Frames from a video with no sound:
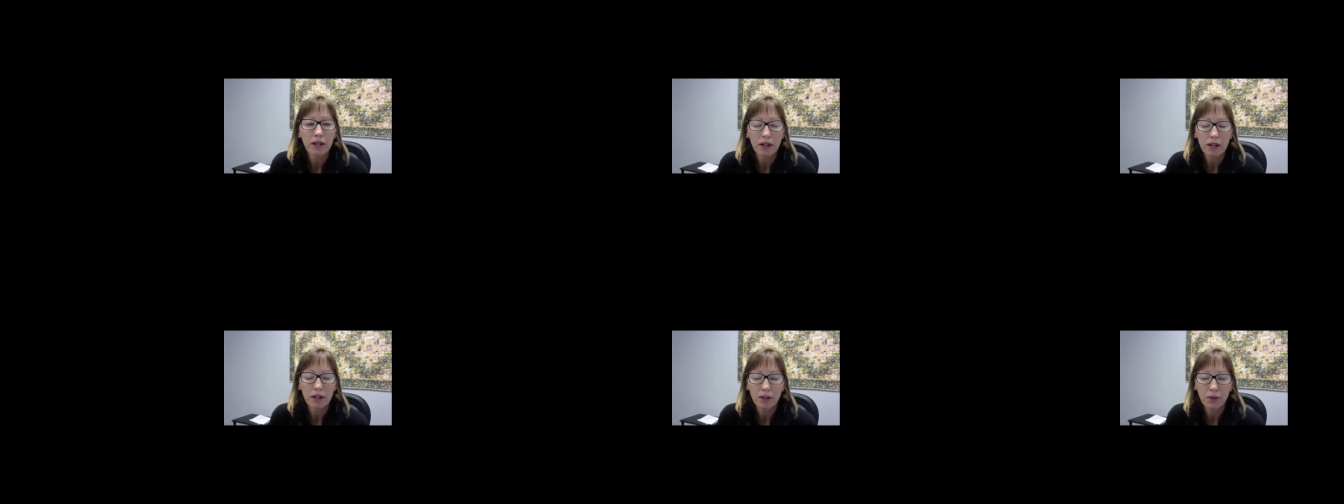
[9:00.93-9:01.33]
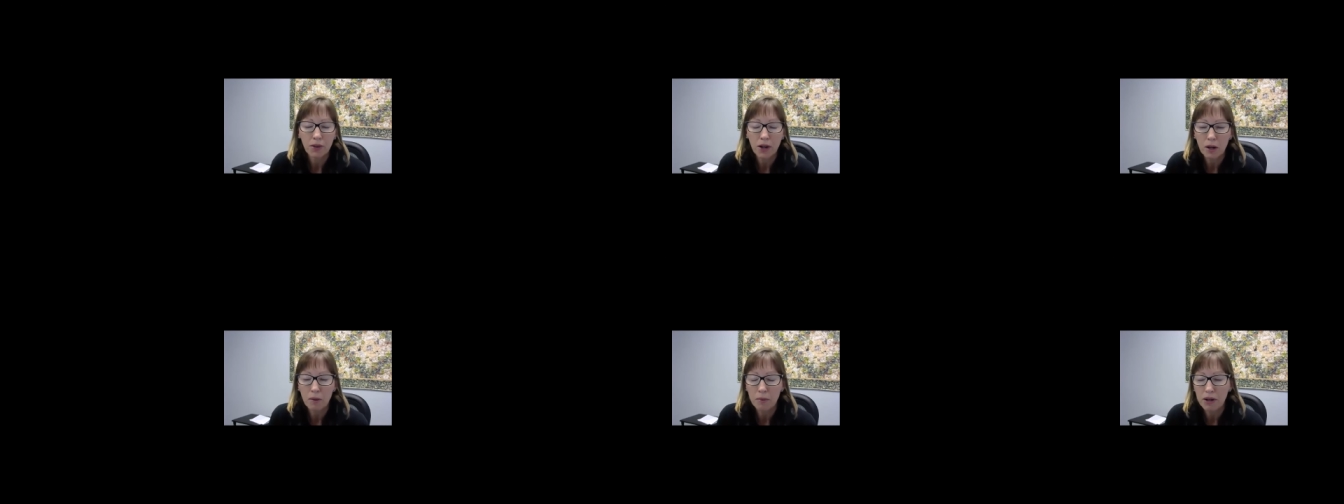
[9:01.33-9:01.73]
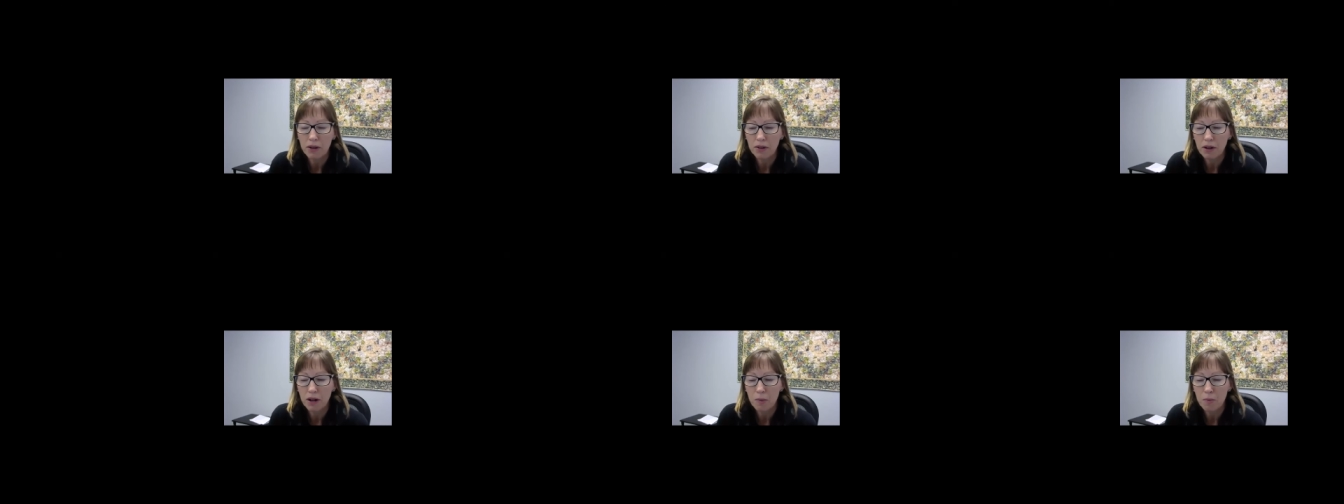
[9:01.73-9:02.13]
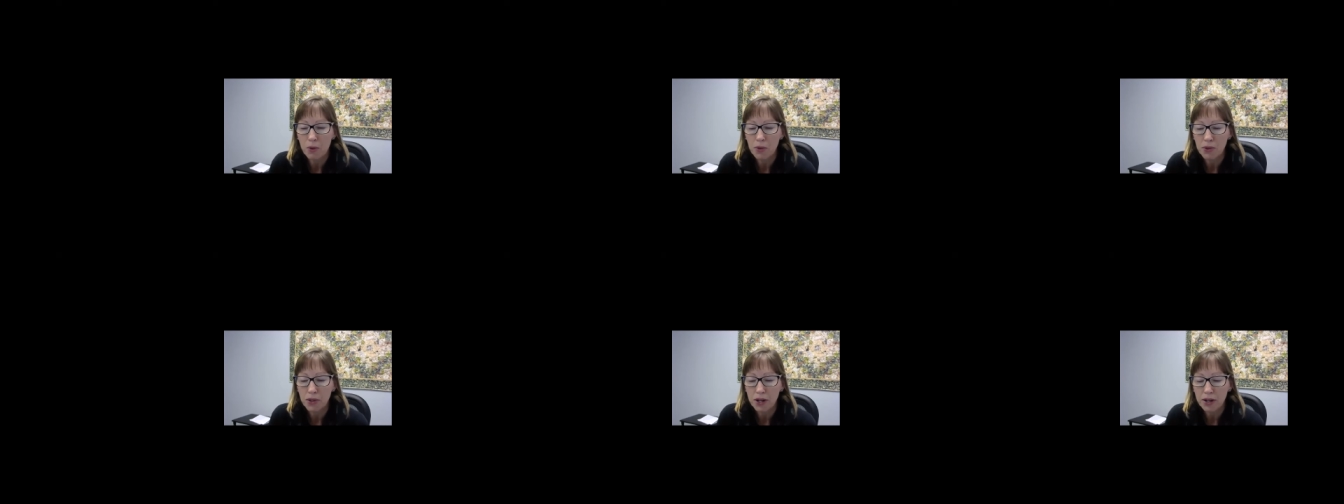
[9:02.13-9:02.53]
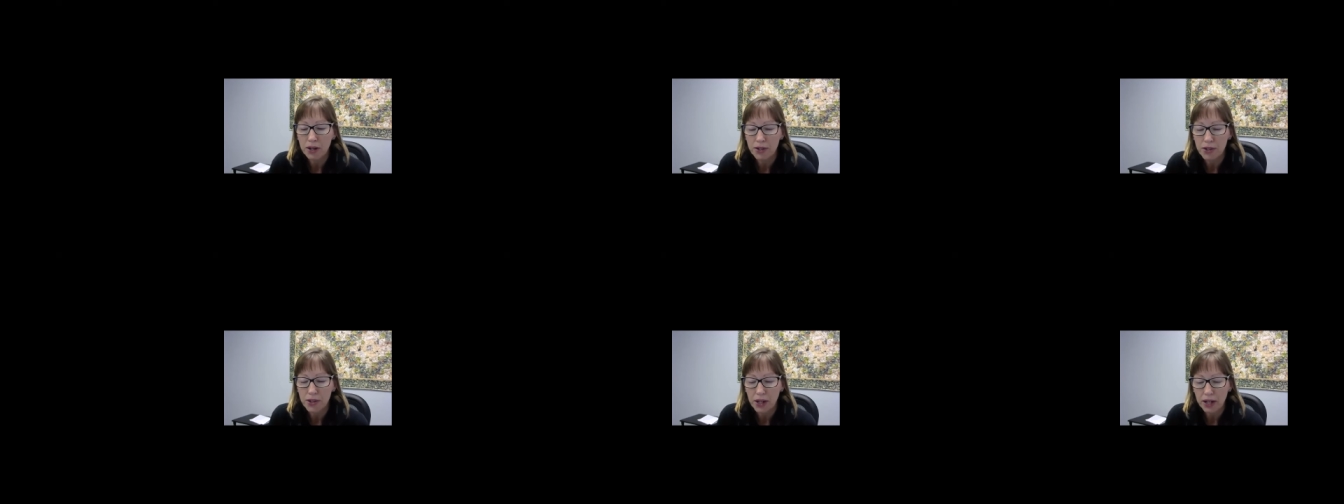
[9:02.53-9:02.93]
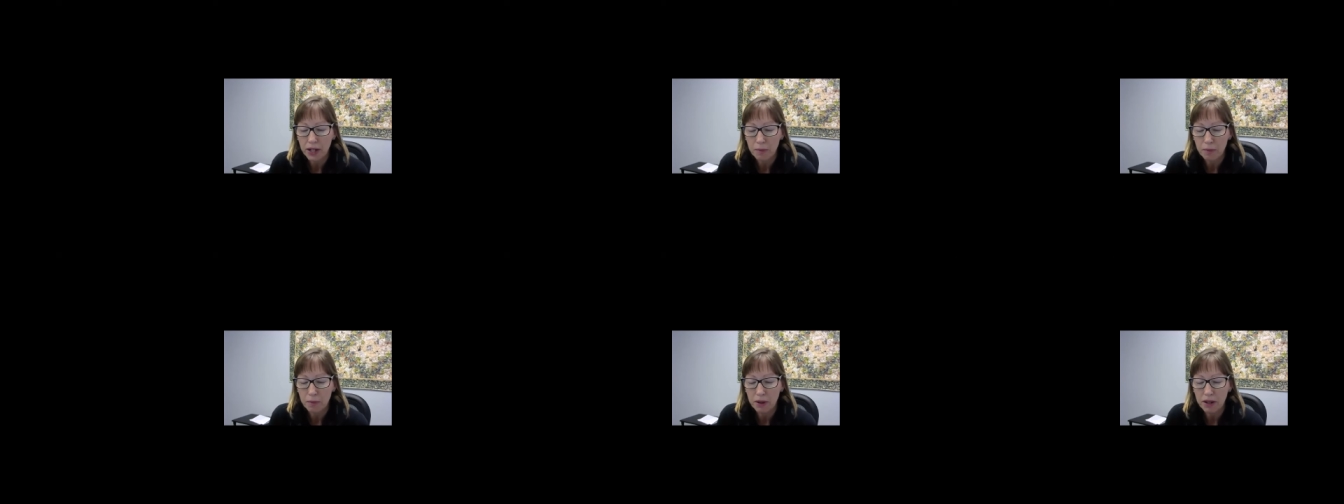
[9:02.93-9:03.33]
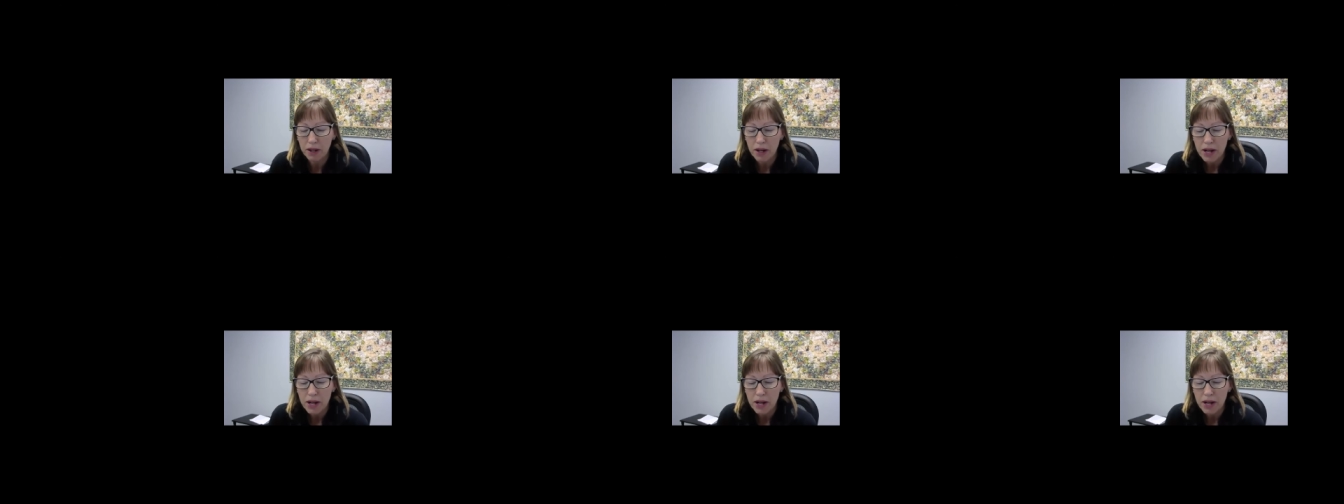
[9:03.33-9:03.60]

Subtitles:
and I'll talk about our postcard in a second, but